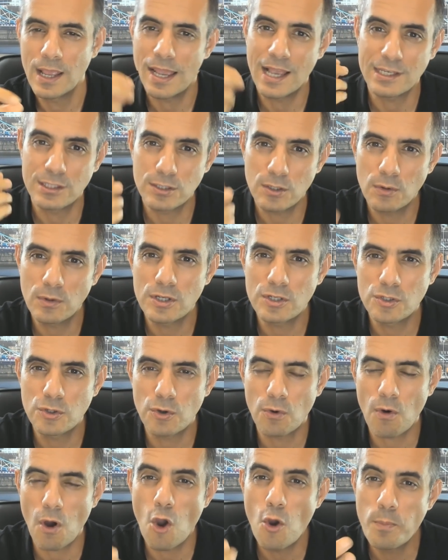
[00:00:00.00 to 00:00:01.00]
As long as
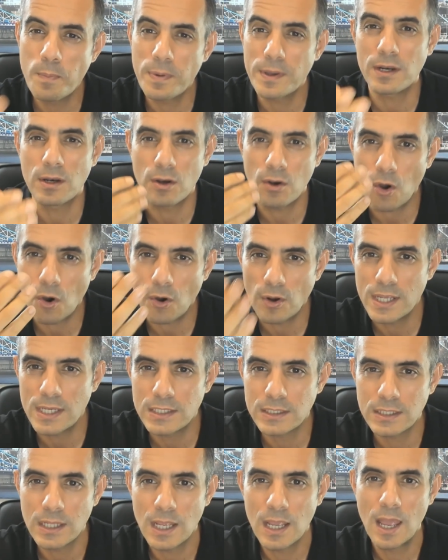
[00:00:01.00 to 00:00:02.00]
you're open and
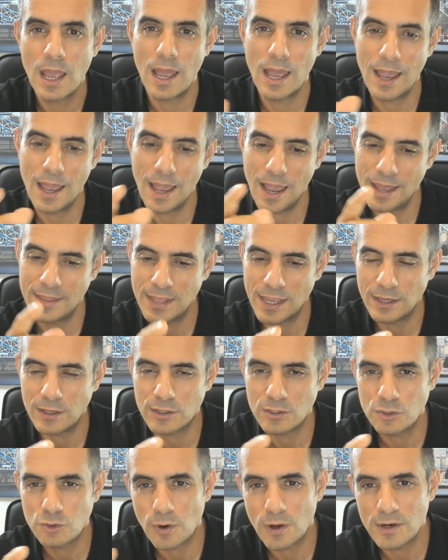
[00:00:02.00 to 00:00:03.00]
honest, and they
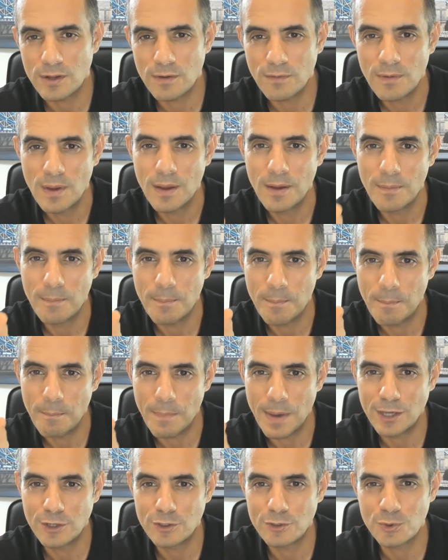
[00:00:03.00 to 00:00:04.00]
can try to
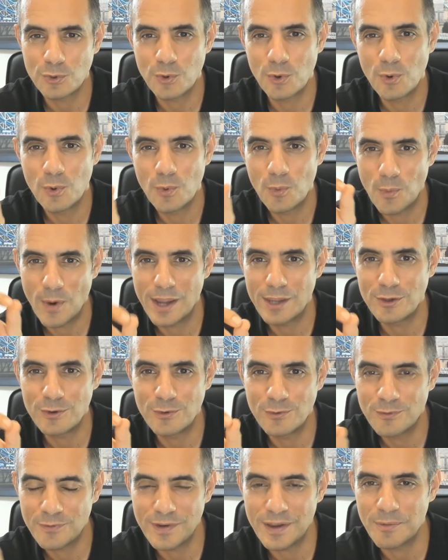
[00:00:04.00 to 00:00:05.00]
make sure where you
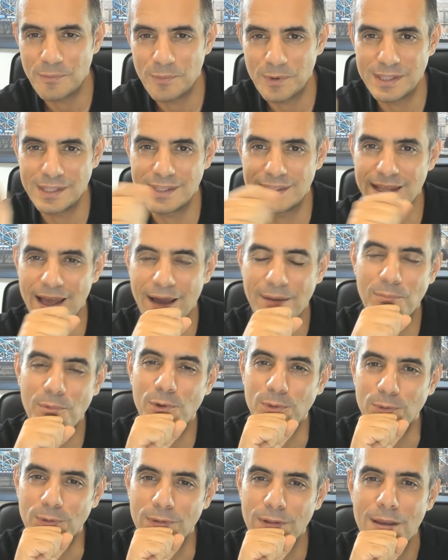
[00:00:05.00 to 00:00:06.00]
fit within that
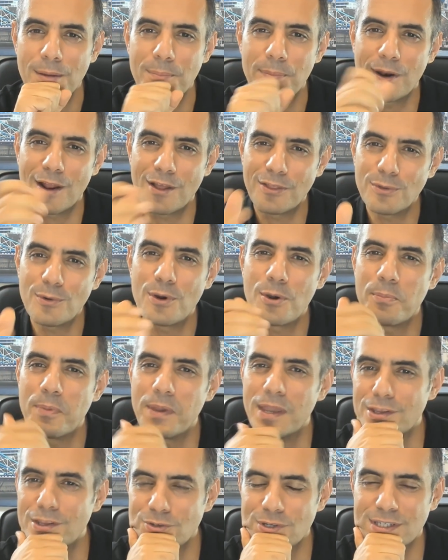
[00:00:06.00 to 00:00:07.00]
model. But I thought it would
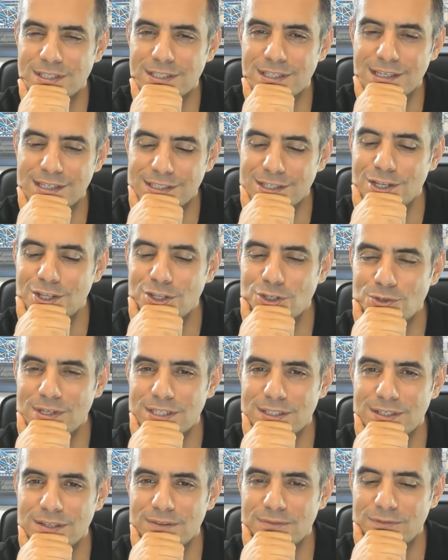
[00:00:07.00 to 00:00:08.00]
be interesting. It's an
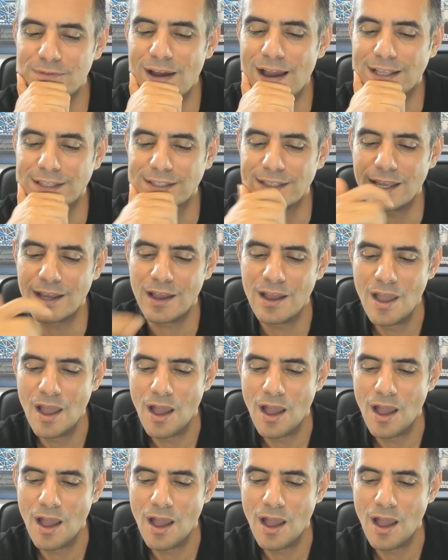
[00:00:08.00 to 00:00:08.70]
interesting fact there.